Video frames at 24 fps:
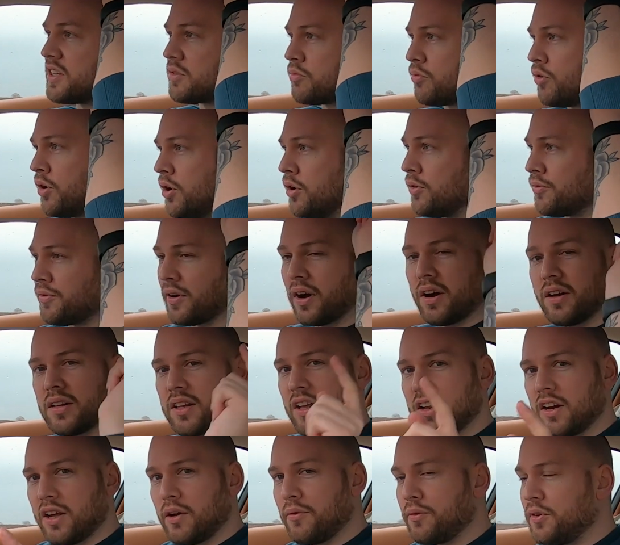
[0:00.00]
roof. I don't
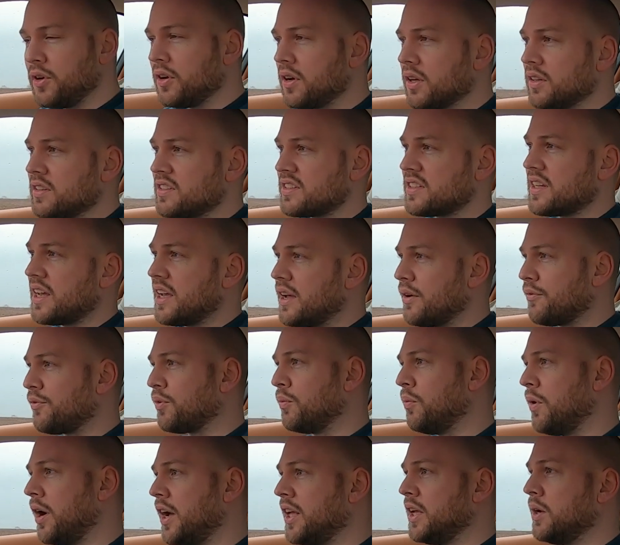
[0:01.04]
know if you can see it from
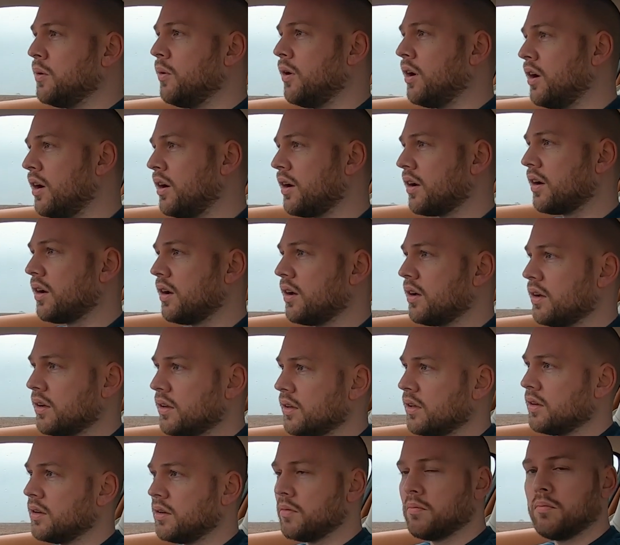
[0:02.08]
where you are.
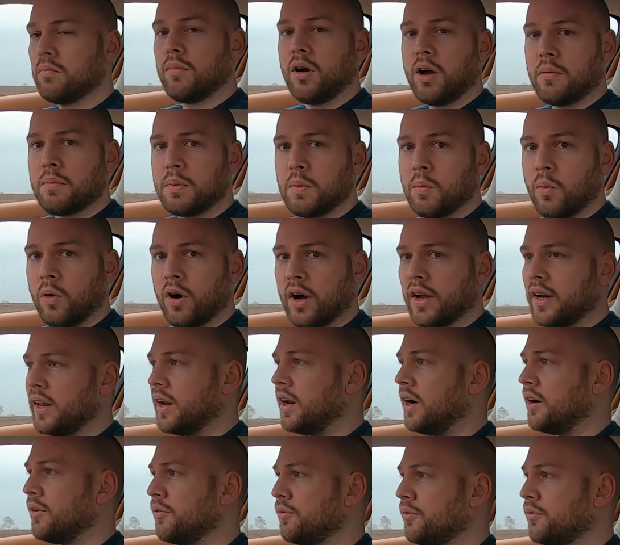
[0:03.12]
It might be wide enough.